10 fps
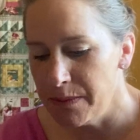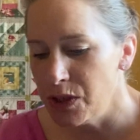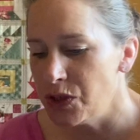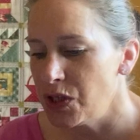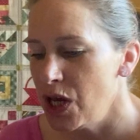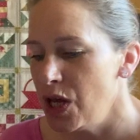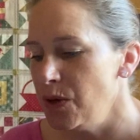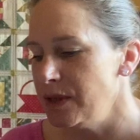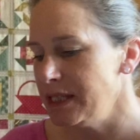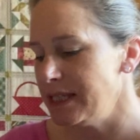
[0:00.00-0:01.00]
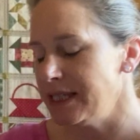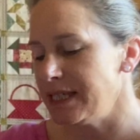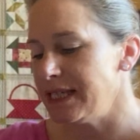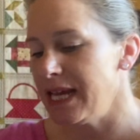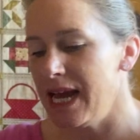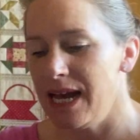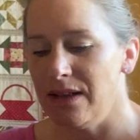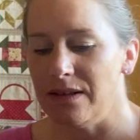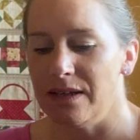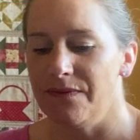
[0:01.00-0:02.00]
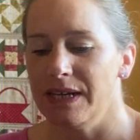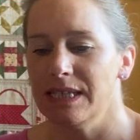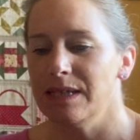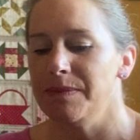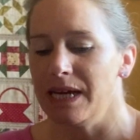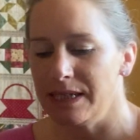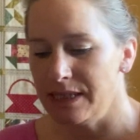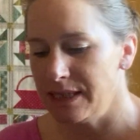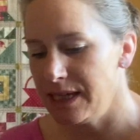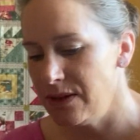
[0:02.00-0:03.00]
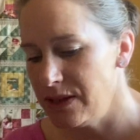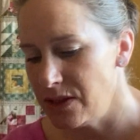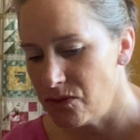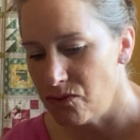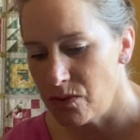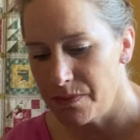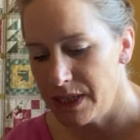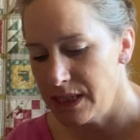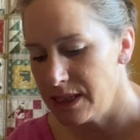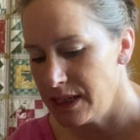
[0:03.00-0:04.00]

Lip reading: So this is a fancy bracket sal. That's the wrong piece.